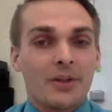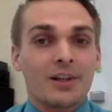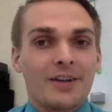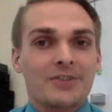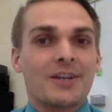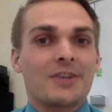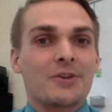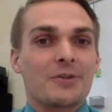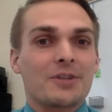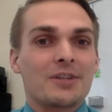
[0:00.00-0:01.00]
the classes I was
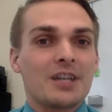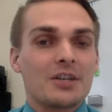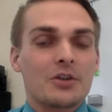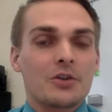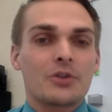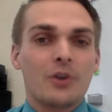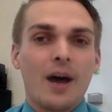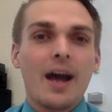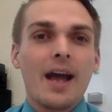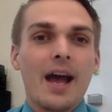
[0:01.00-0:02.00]
going to teach. So
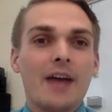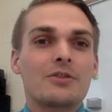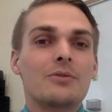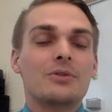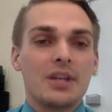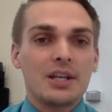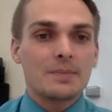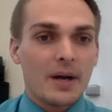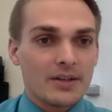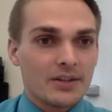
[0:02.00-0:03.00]
I had to
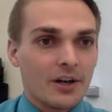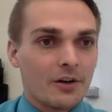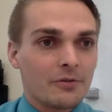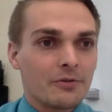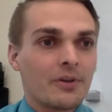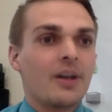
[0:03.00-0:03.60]
teach myself